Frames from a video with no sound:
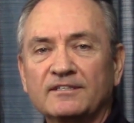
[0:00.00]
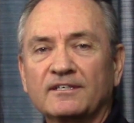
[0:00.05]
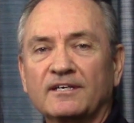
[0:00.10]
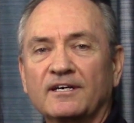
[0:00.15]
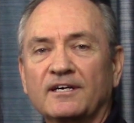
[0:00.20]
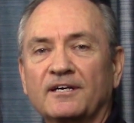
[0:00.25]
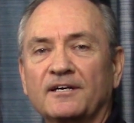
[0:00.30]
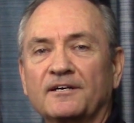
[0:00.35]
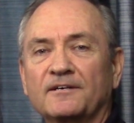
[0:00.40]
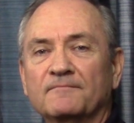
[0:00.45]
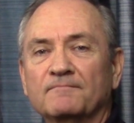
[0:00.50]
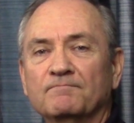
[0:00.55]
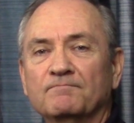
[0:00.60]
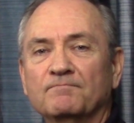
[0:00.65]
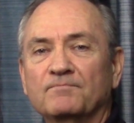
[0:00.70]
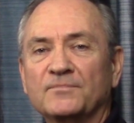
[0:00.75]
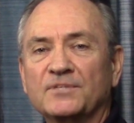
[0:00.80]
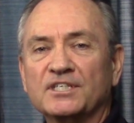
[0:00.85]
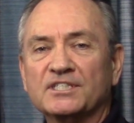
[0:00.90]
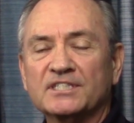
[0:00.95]

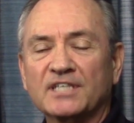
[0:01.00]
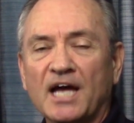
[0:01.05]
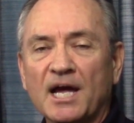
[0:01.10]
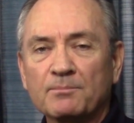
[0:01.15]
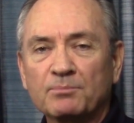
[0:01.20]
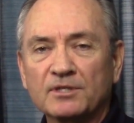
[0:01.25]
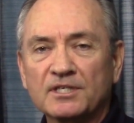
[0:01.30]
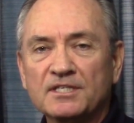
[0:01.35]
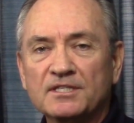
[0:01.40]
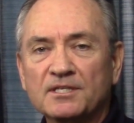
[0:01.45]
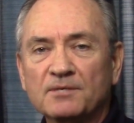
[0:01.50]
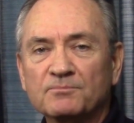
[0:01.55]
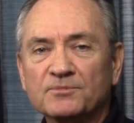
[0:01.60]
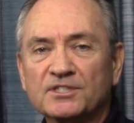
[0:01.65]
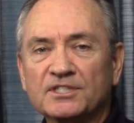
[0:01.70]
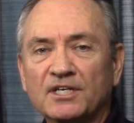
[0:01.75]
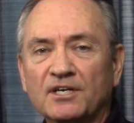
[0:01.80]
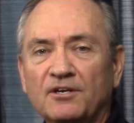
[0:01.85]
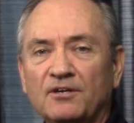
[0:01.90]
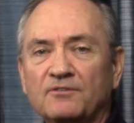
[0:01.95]
discipling
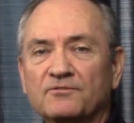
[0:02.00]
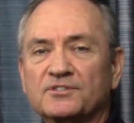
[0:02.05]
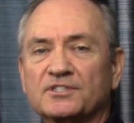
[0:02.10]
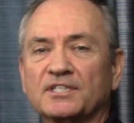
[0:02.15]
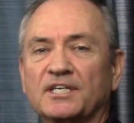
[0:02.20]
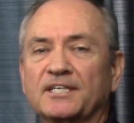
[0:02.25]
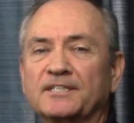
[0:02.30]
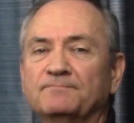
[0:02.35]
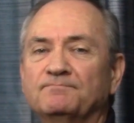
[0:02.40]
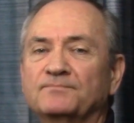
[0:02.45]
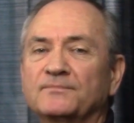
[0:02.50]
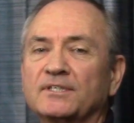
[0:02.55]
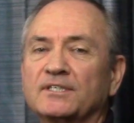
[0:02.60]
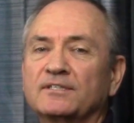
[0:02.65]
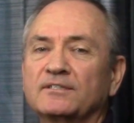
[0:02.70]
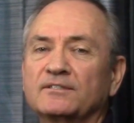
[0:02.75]
themselves, and